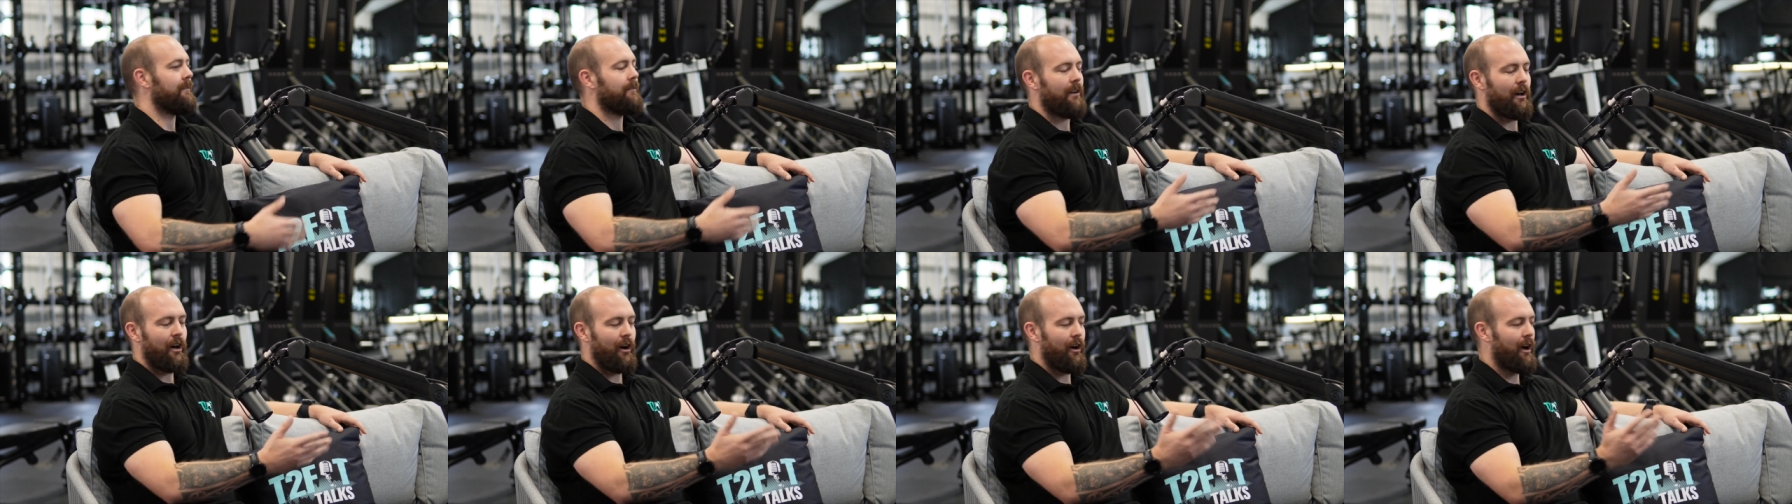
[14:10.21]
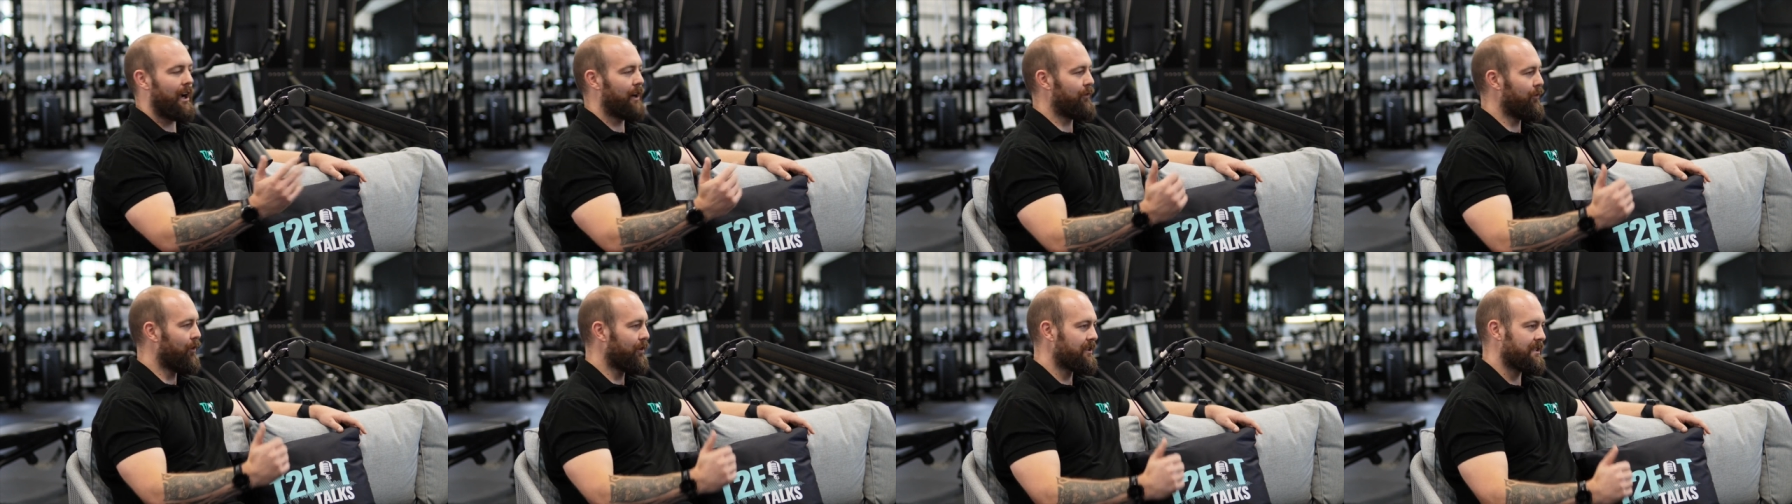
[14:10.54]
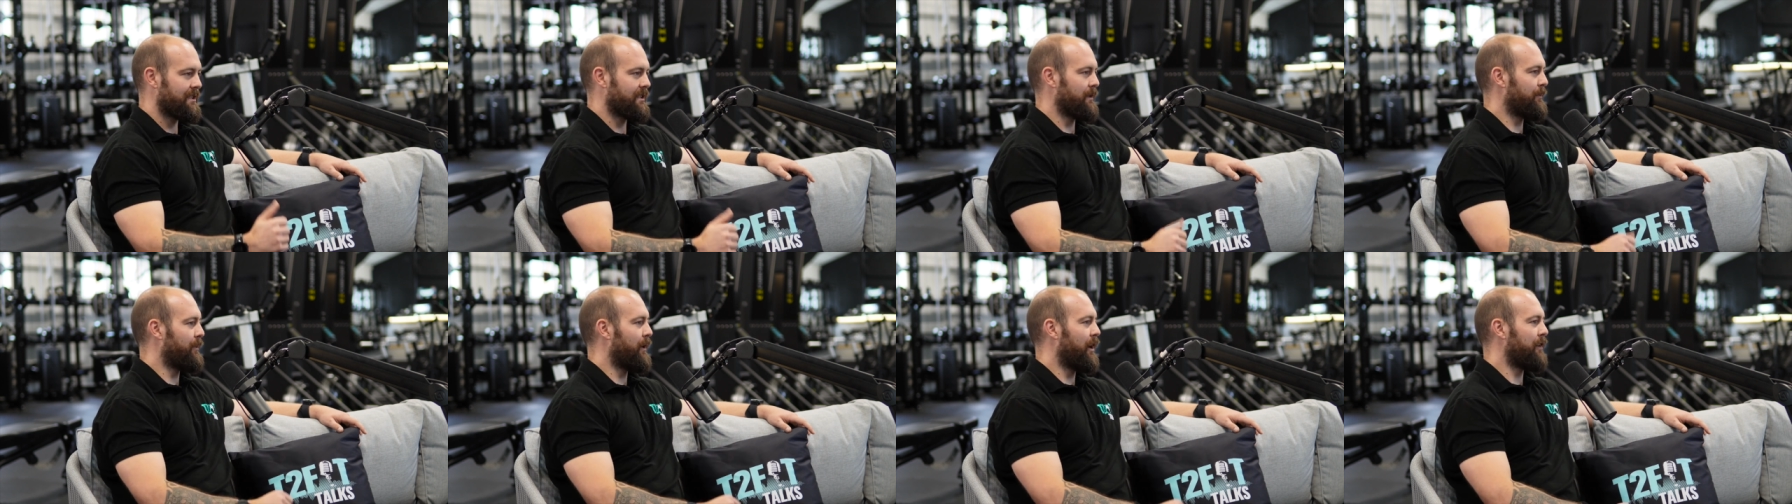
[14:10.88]
A Hyrox
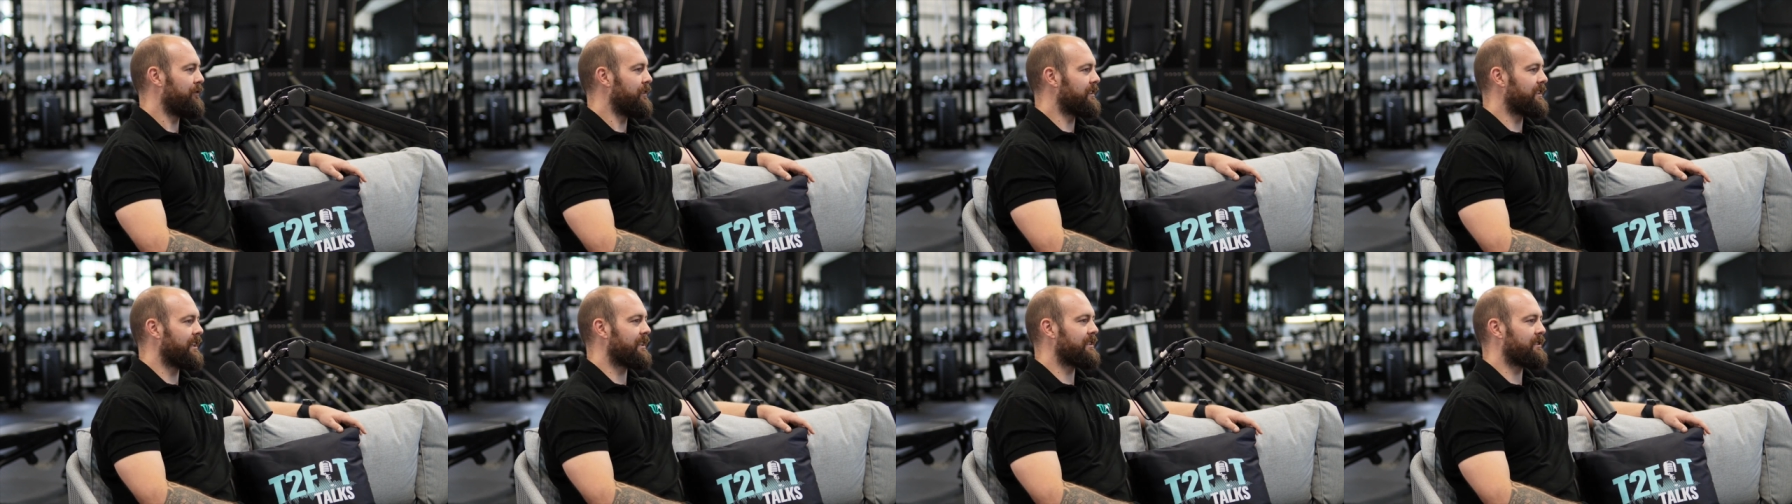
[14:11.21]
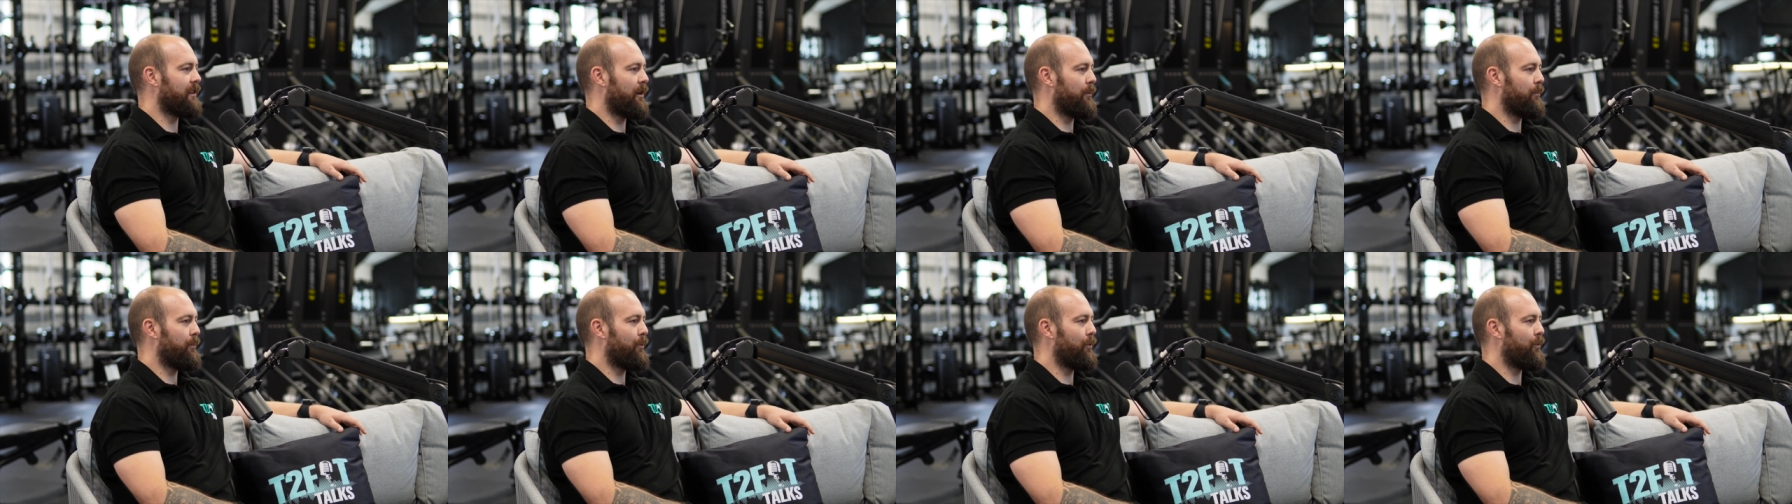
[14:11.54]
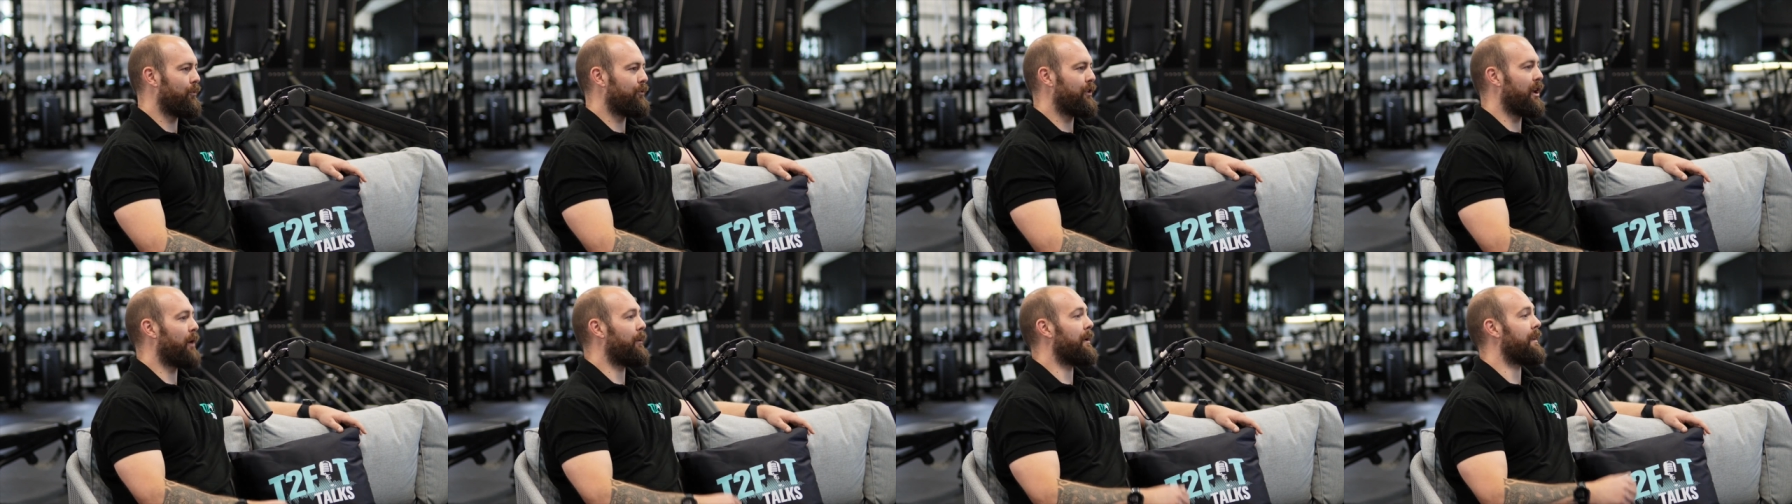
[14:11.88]
is a perfect example.
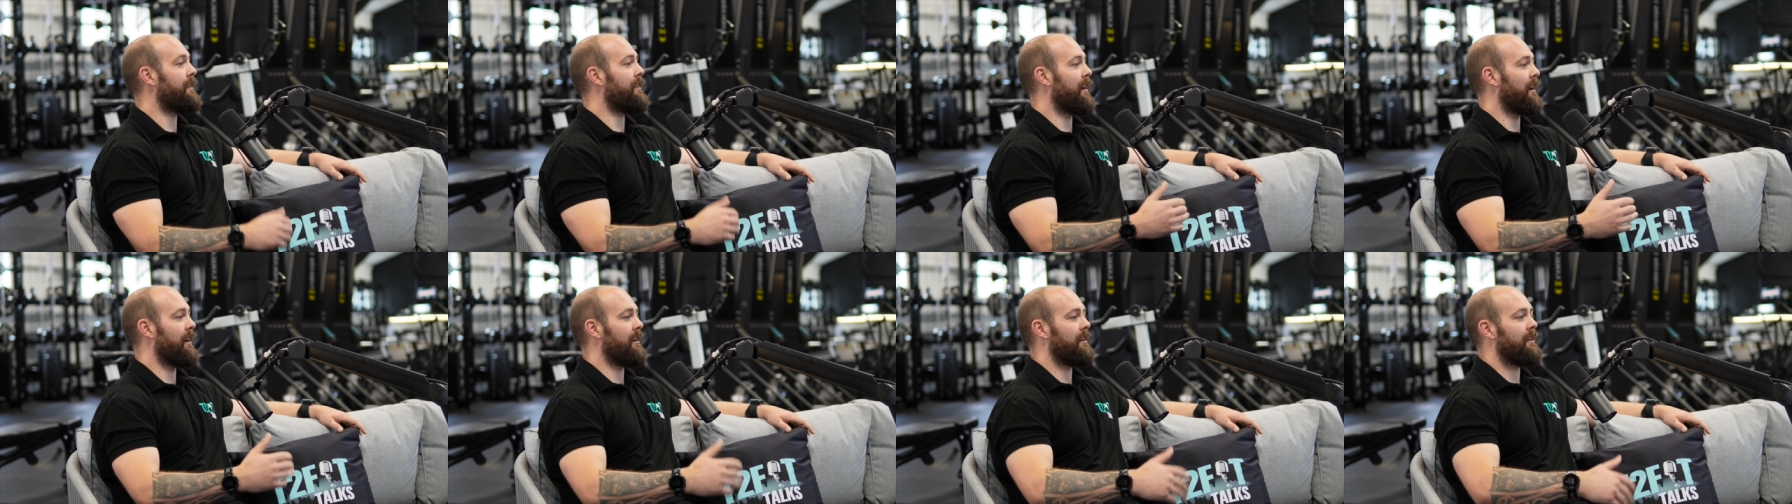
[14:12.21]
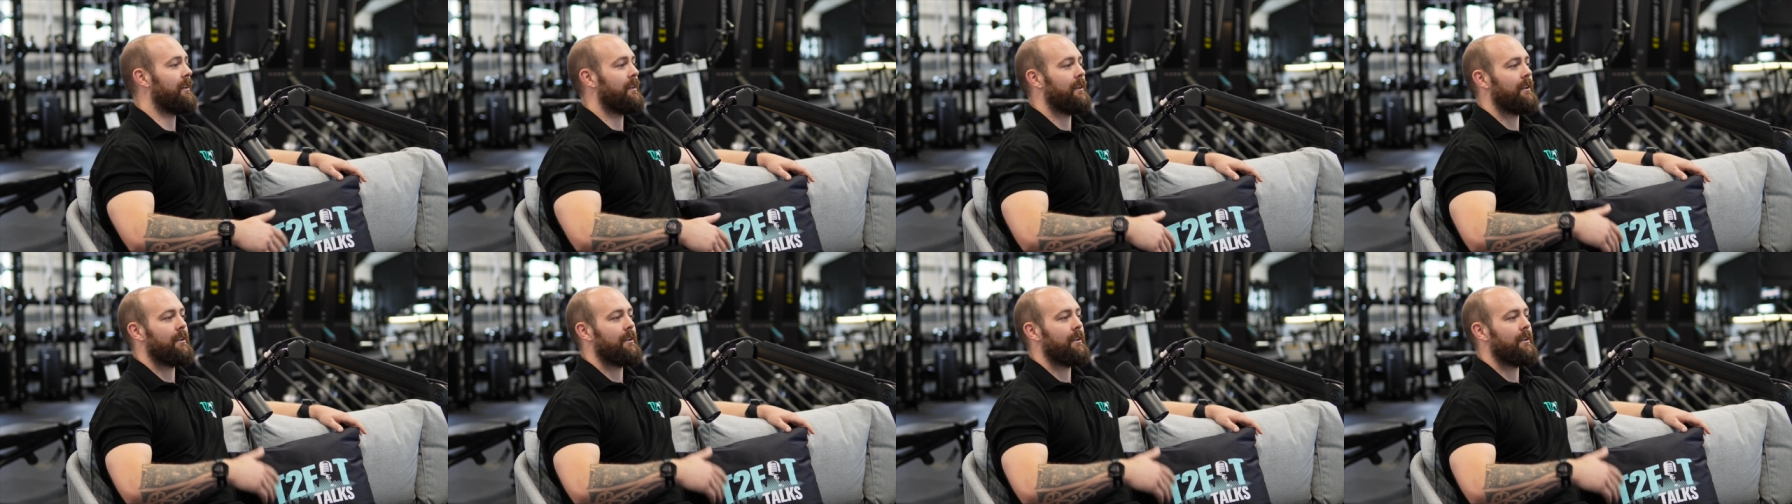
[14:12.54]
Knowing that